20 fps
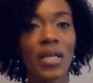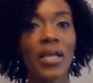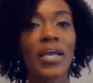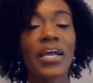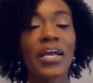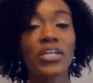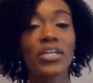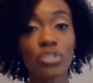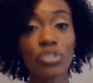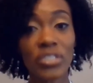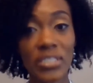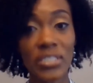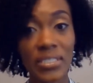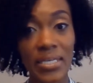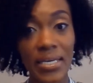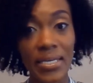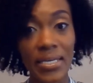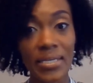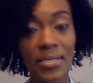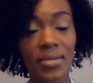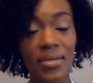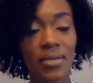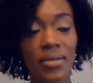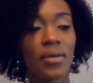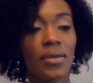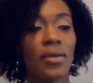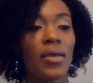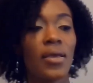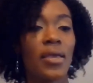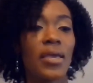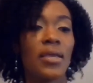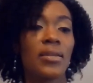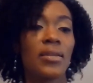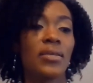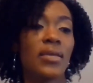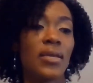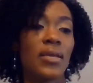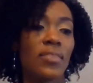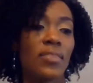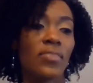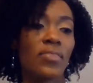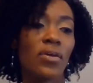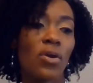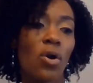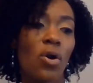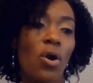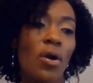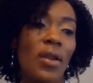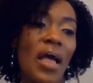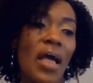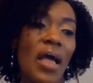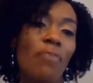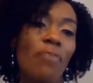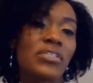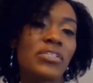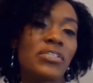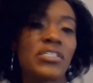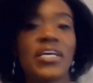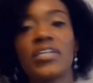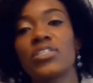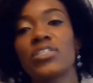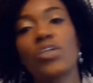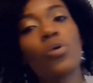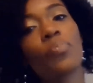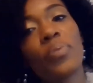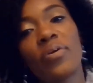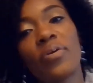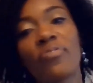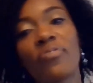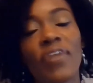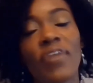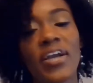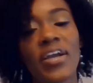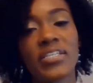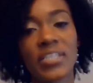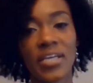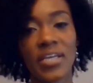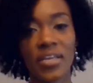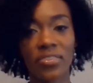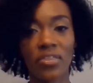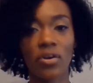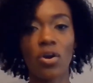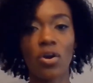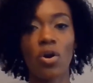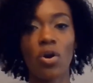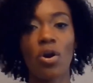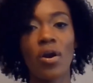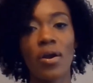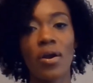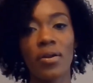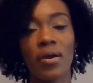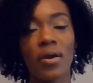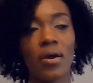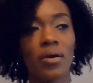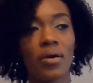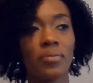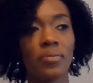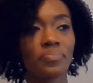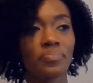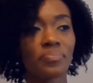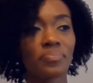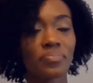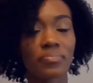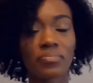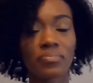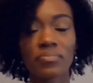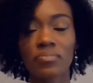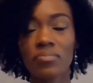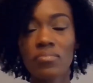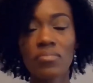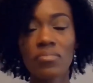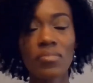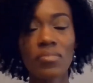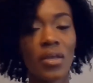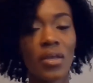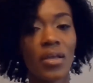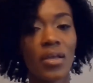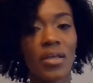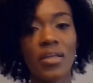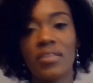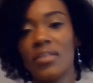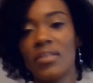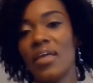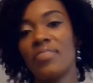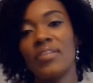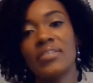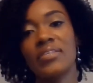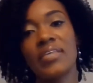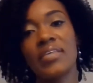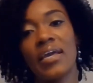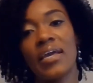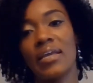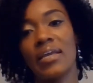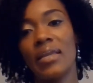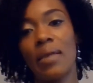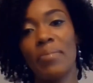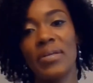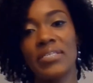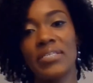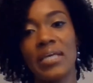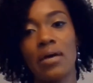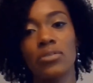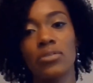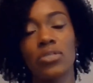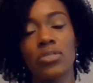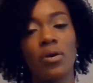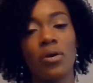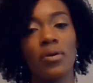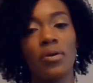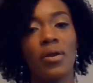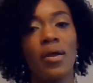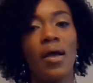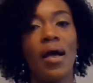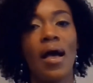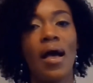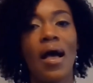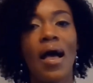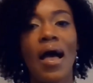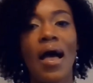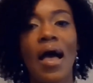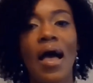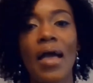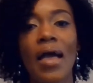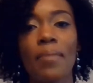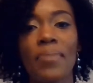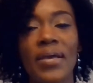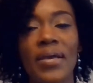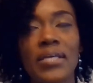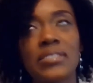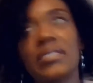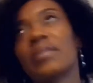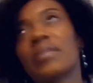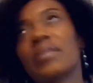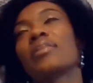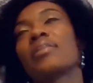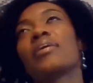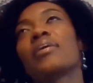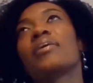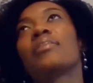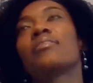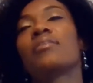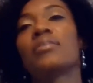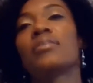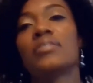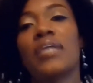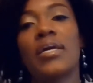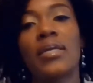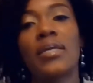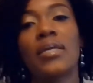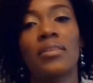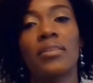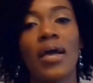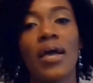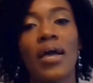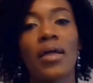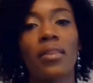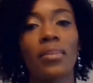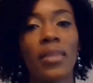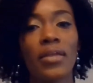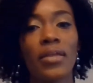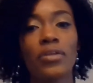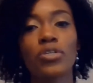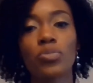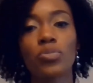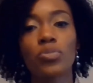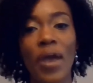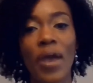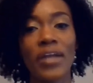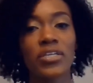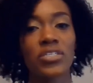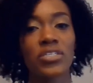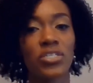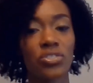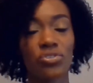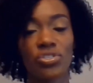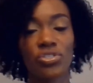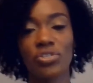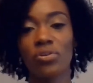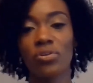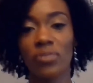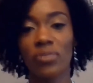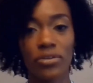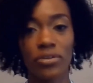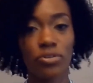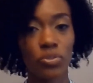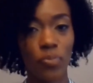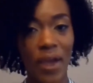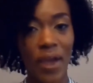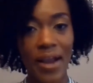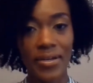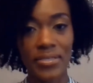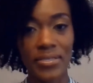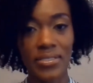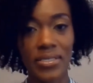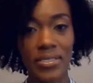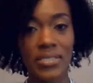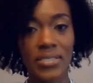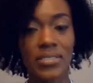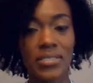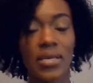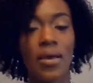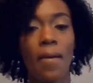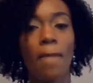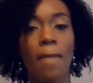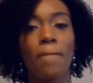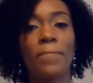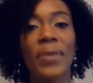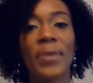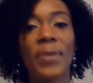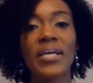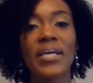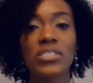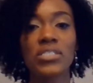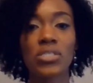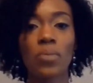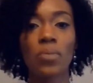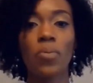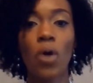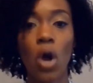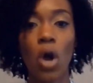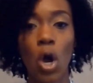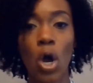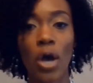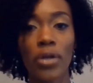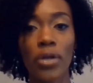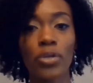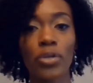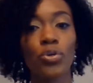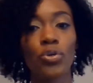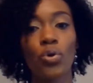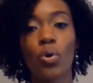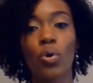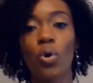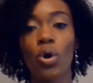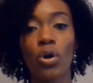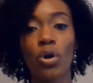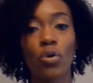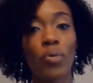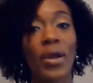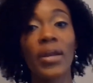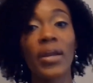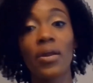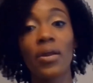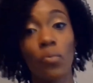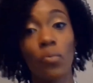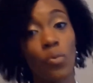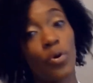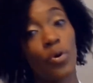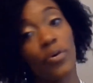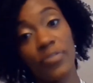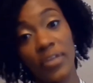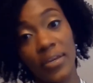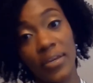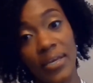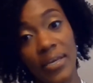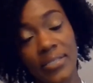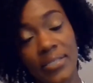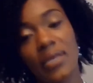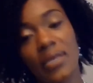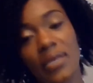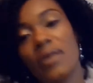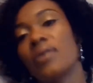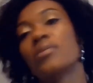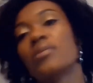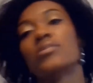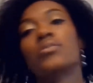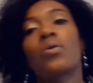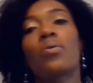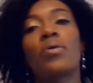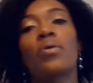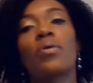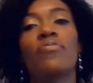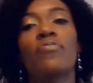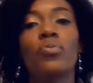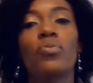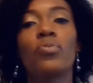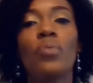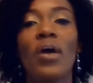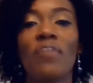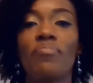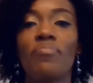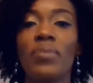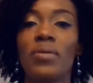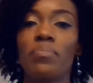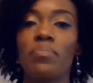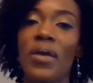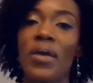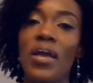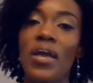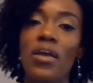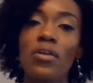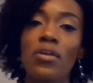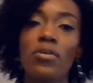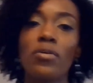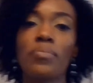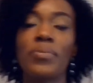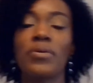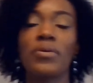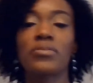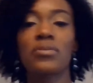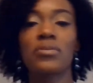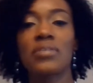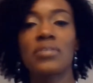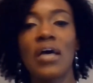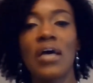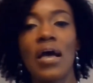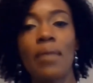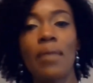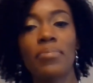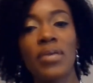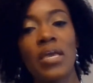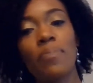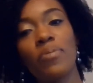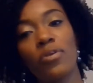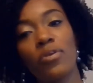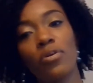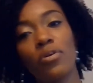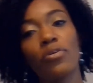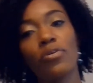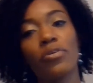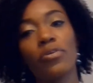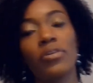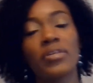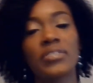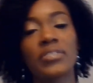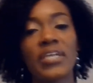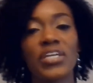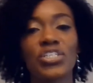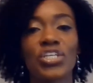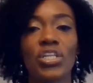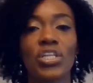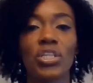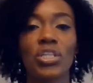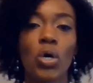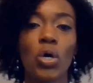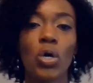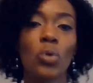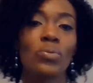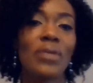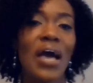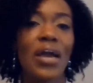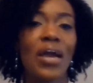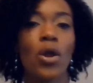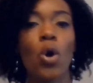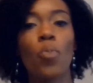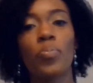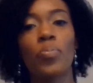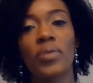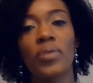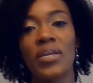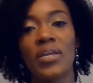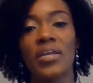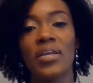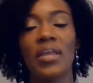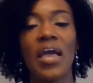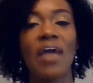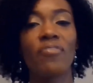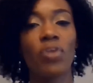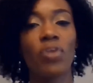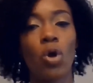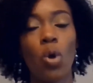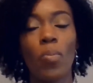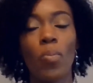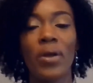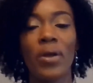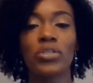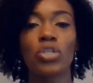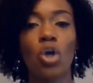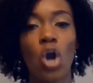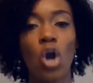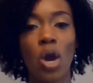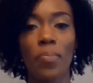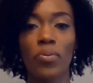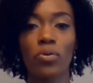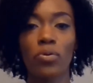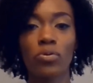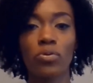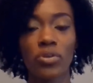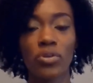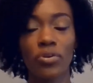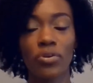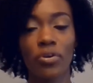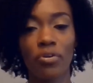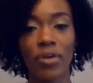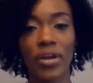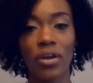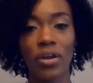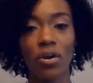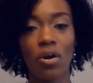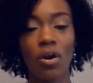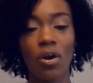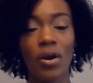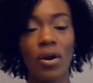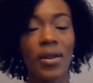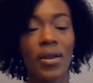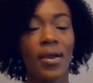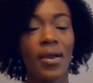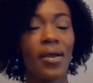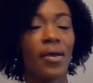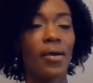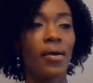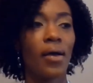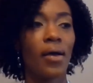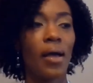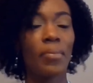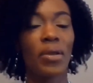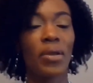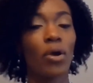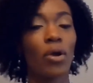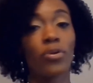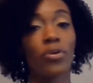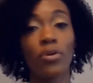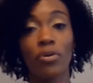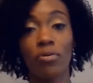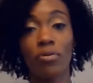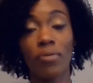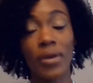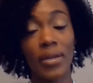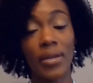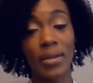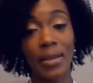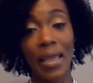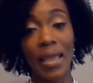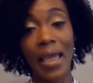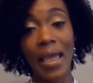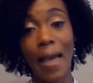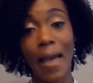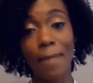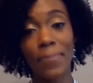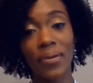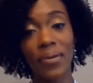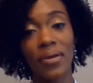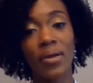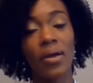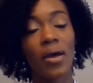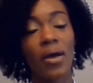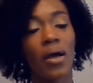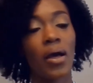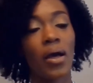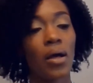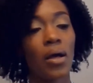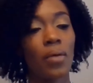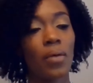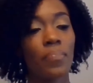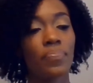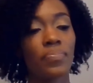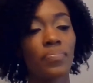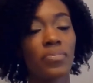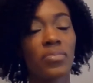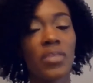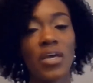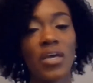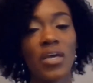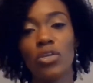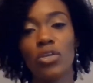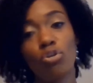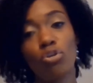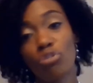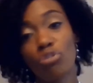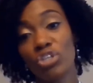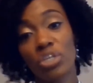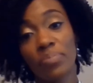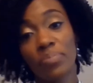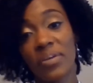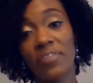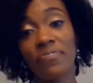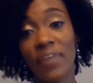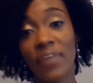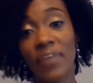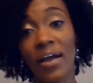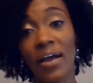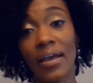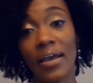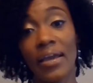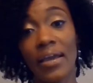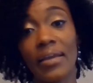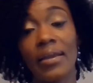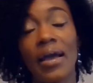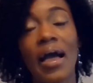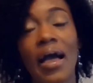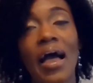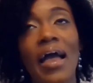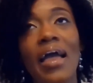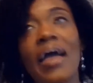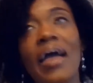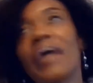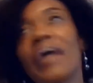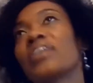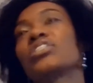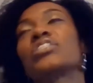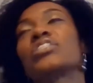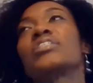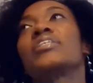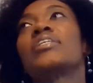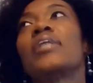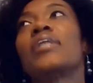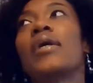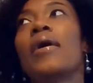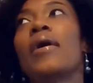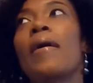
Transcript: interested in getting the card, I would say don't be afraid to get the card in this economic downturn. I basically looked at it like lenders' practices are still lenders' practices based upon your credit worthiness. So if you have been paying your bills on time, keeping your utilization low, not opening and having a whole bunch of hard pulls on your credit card, on your credit app, then you should be fine. I actually